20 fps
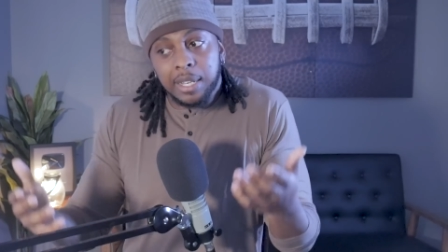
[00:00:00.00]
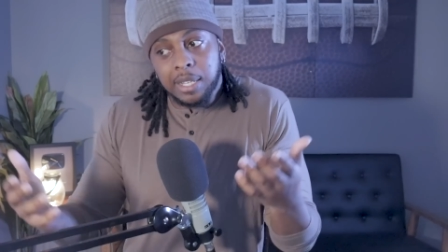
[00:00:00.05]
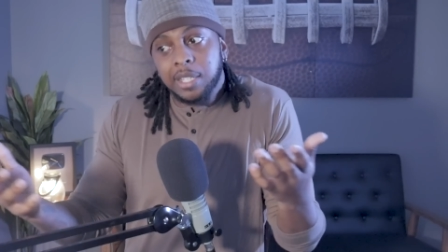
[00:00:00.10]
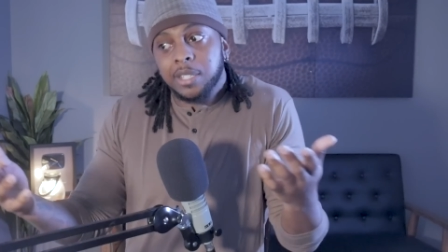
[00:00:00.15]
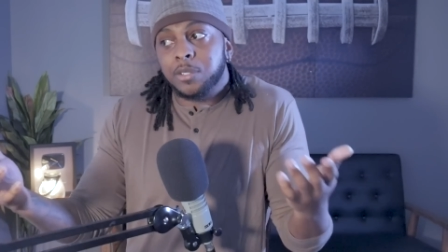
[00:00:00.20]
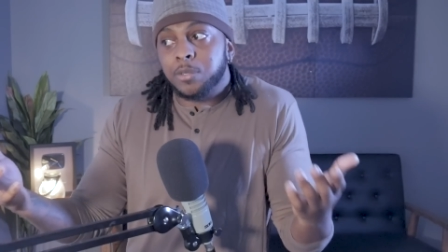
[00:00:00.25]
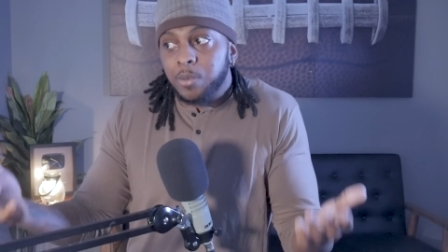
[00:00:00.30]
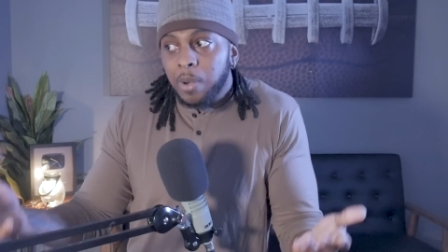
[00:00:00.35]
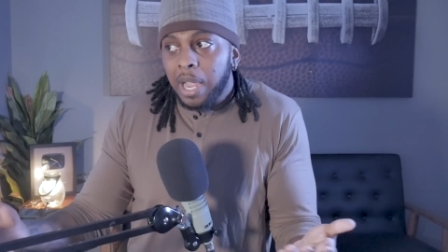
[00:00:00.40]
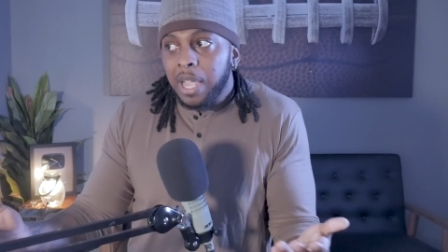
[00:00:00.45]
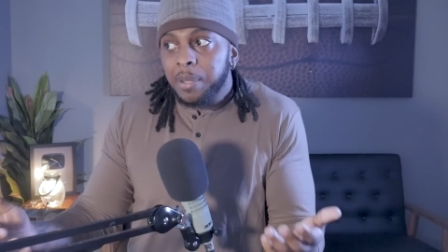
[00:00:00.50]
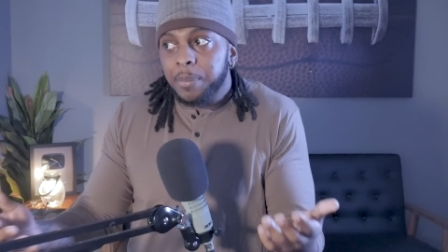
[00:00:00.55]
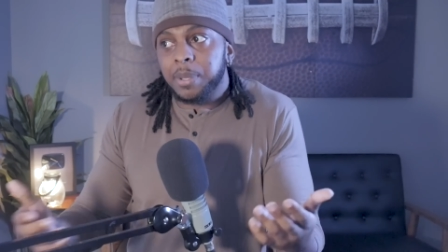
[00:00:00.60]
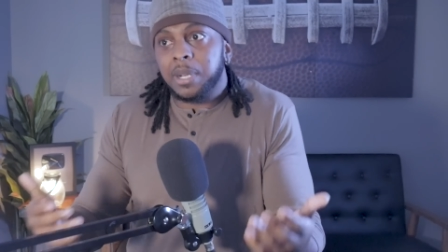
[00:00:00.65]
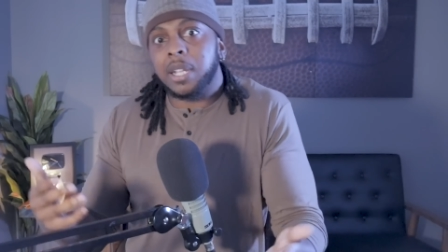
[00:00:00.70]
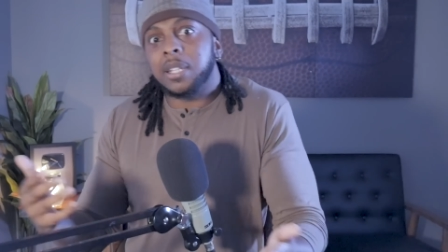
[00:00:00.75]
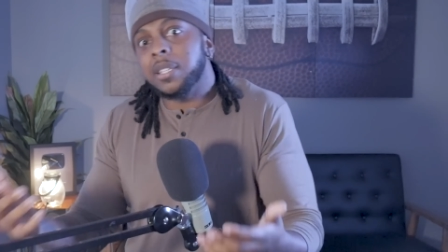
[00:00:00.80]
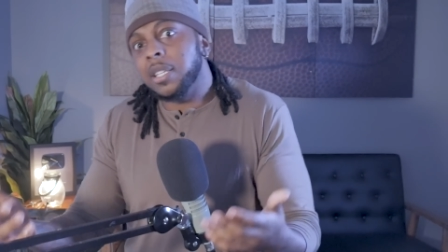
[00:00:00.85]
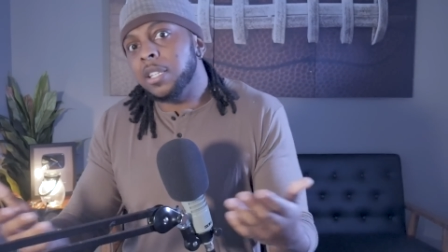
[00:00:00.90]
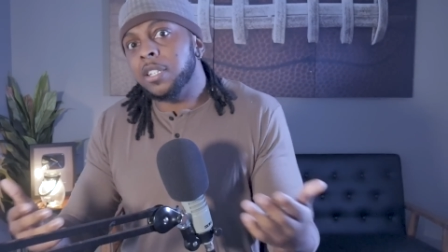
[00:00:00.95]
and he's right,
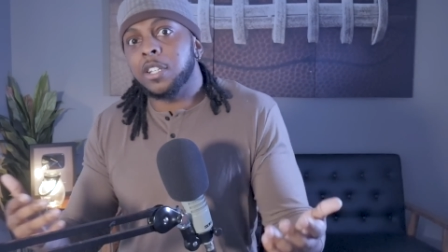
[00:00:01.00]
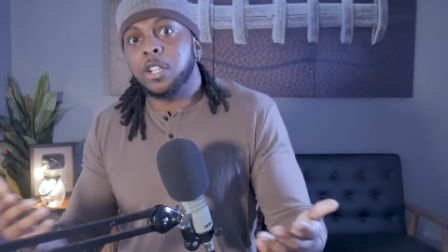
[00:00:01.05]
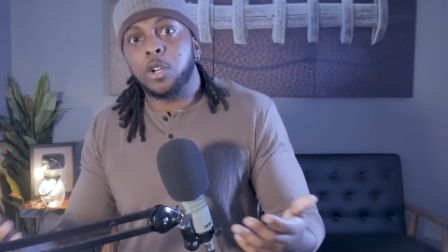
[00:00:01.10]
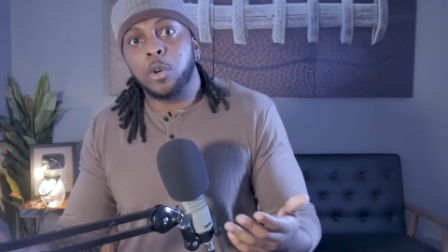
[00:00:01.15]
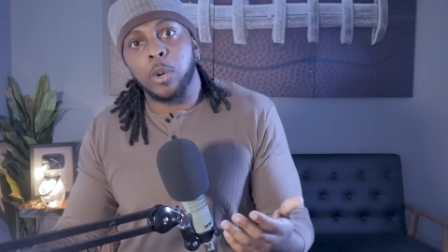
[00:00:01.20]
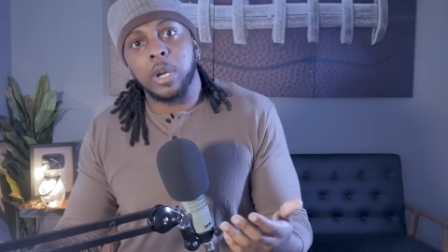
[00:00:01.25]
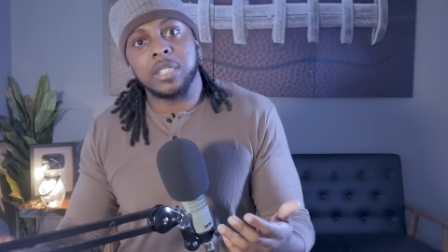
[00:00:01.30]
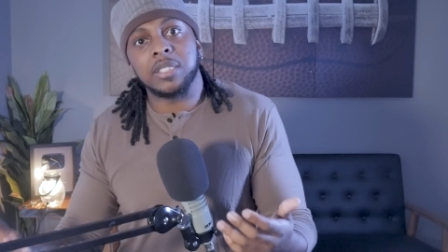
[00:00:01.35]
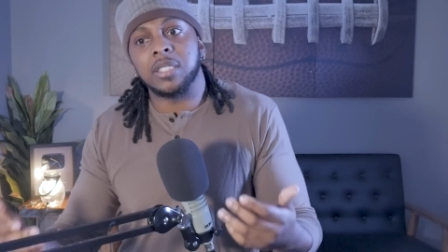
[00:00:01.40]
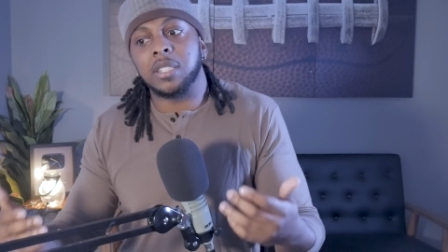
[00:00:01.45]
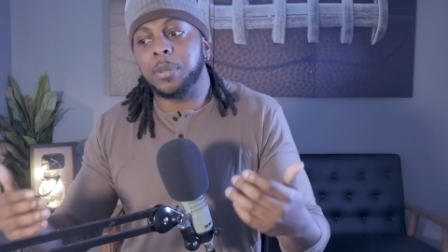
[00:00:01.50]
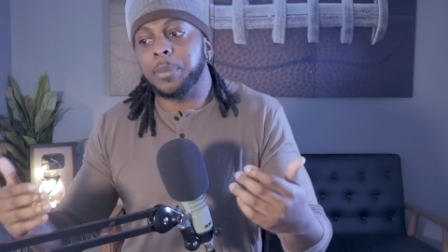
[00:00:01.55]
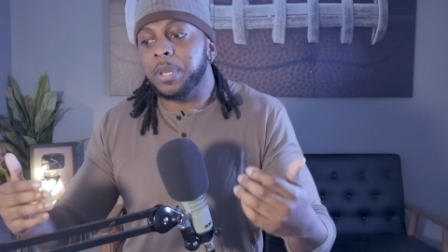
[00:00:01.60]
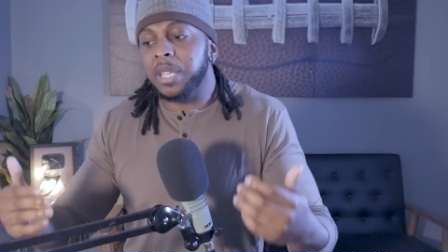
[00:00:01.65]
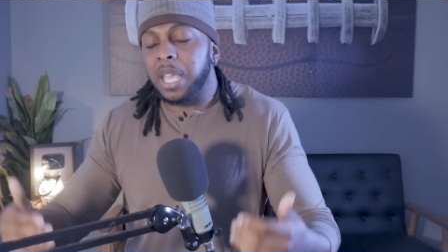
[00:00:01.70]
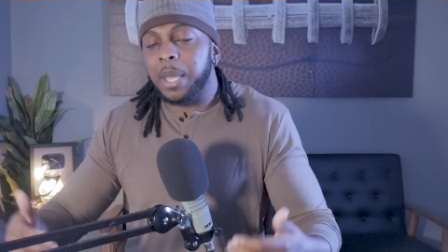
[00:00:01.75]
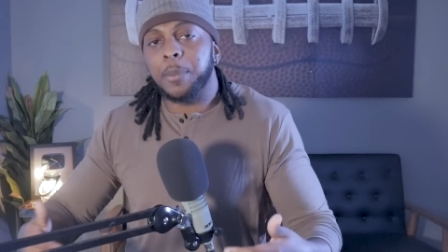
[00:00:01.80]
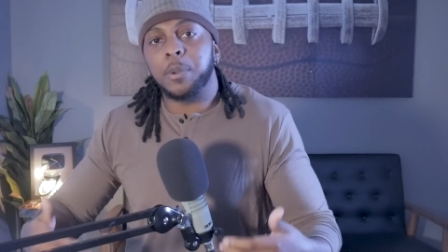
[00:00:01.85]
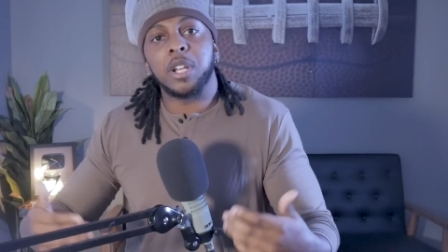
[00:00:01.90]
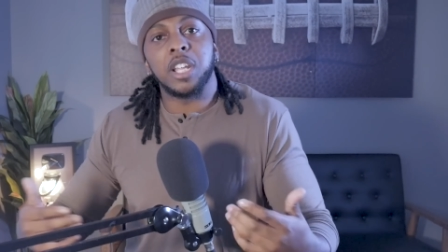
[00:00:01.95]
but I needed a question to
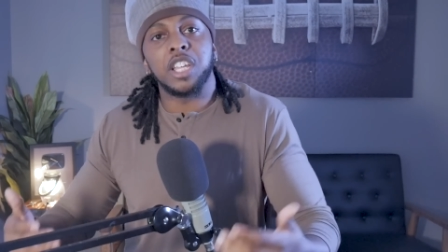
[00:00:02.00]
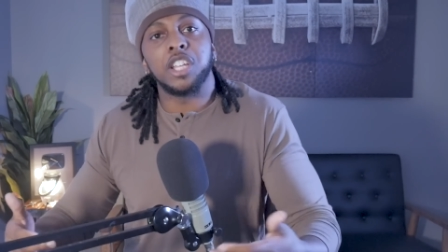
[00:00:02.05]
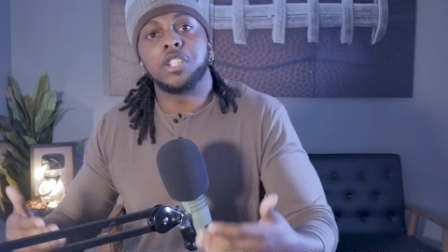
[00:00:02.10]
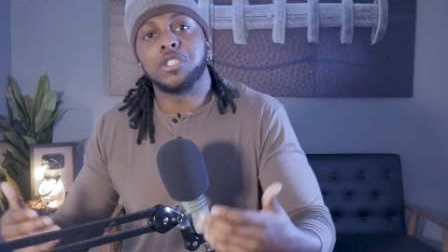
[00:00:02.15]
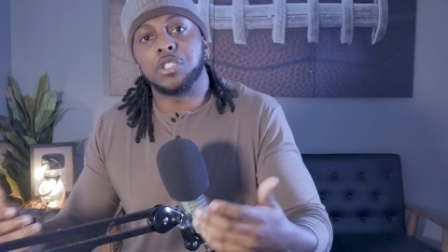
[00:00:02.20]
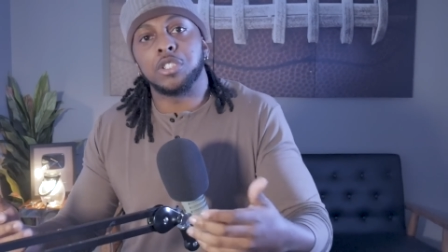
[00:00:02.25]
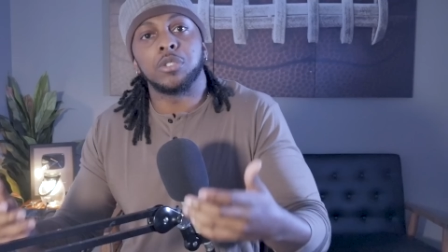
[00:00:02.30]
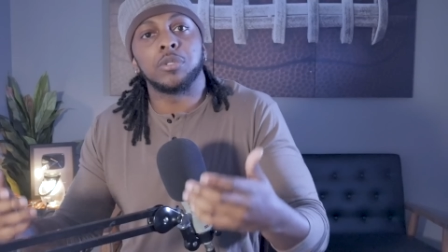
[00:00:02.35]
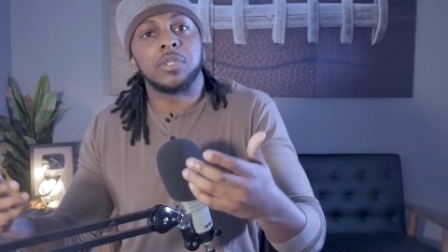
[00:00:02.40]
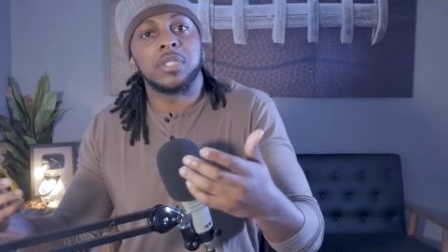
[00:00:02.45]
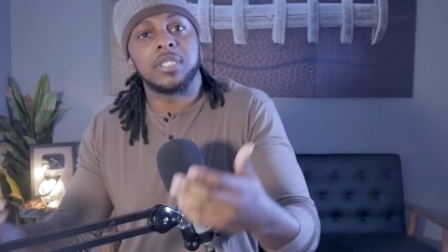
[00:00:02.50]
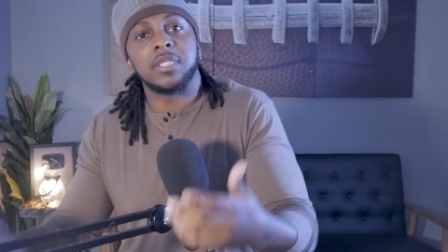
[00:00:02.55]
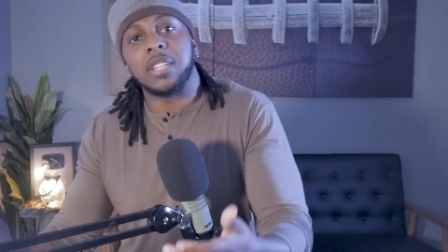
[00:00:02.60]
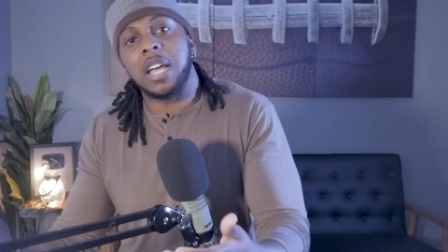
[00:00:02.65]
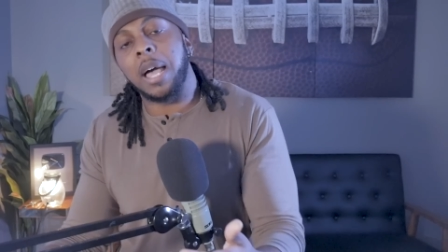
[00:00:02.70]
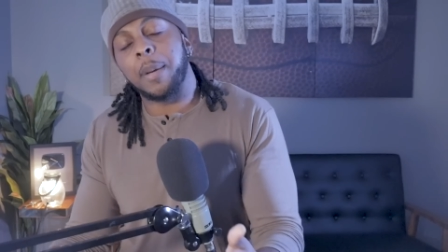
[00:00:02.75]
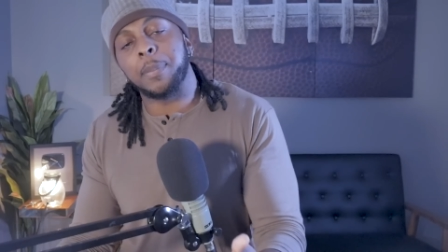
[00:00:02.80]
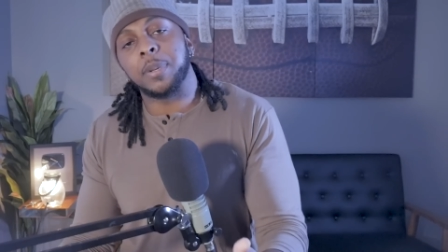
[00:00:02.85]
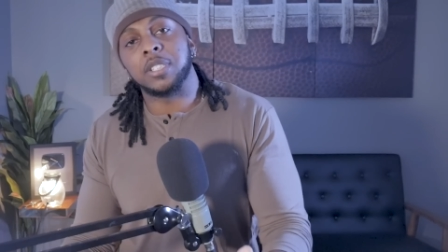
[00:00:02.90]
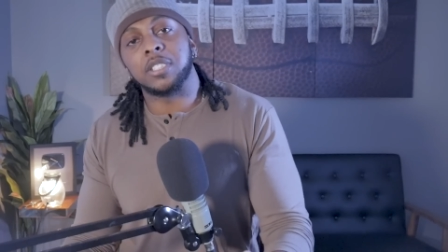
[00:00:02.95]
be able to introduce the
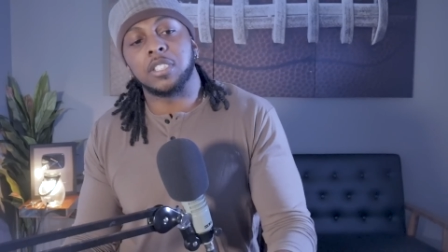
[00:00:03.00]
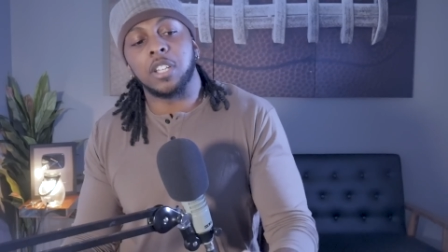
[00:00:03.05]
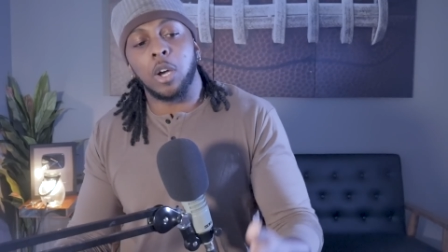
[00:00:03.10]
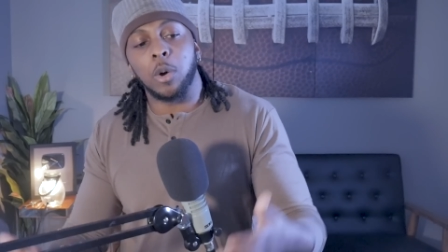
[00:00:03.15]
topic.